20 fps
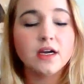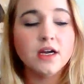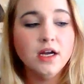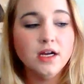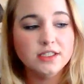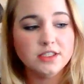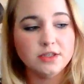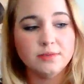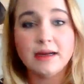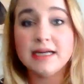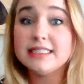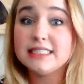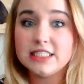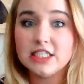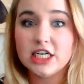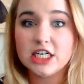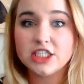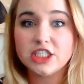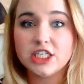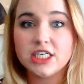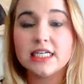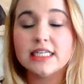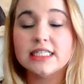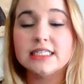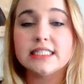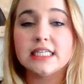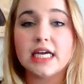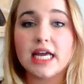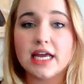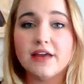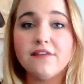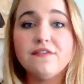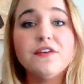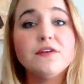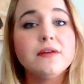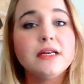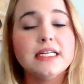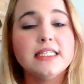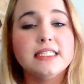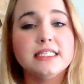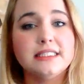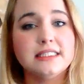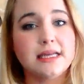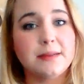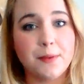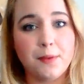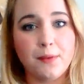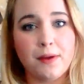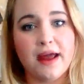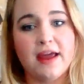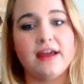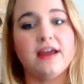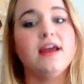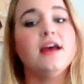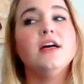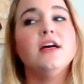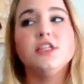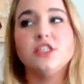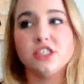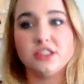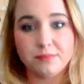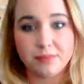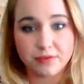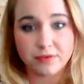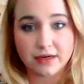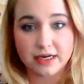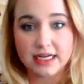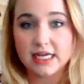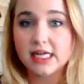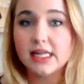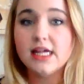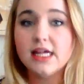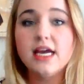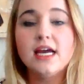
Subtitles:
So my suggestion is if you need to step away, just breathe,